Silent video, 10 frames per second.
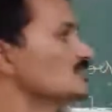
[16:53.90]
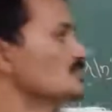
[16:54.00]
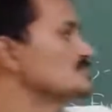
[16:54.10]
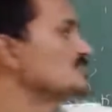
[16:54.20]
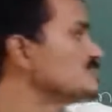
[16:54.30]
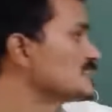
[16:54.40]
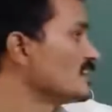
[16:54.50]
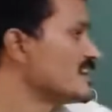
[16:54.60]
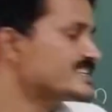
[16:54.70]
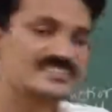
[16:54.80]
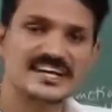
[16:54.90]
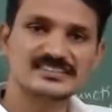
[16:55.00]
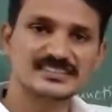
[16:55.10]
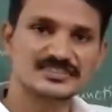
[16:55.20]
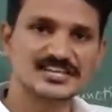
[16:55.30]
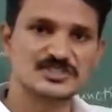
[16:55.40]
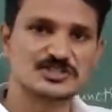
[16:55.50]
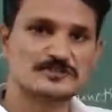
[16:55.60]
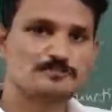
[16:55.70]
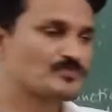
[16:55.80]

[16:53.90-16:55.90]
This is less than this.